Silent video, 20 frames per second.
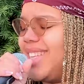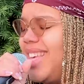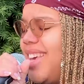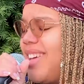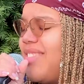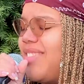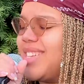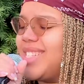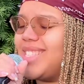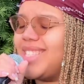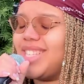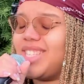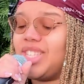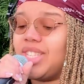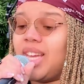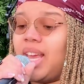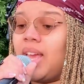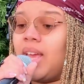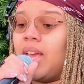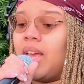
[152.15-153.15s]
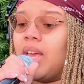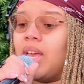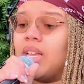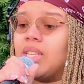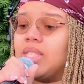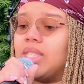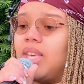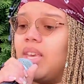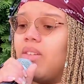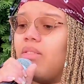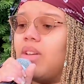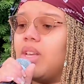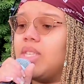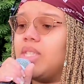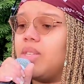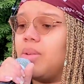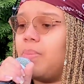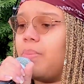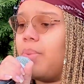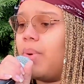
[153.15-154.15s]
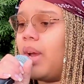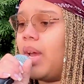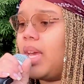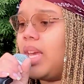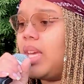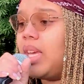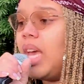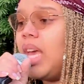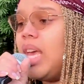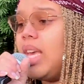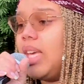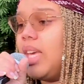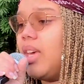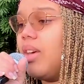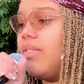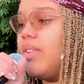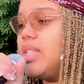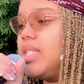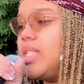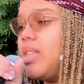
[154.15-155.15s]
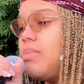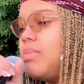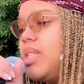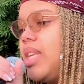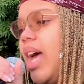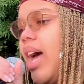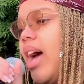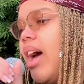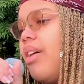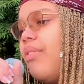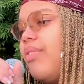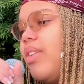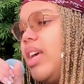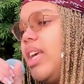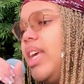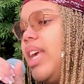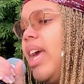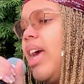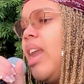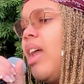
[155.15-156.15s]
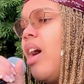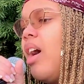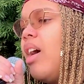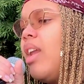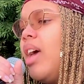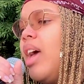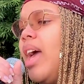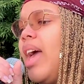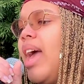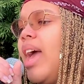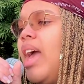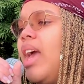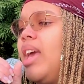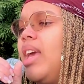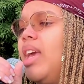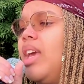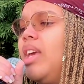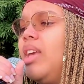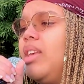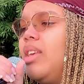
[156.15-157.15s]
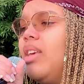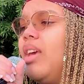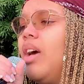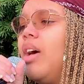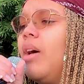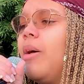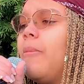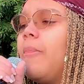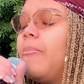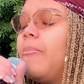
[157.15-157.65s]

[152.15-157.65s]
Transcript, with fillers: Give us a chance, give us a break, give us some time, forget all the hate, yeah.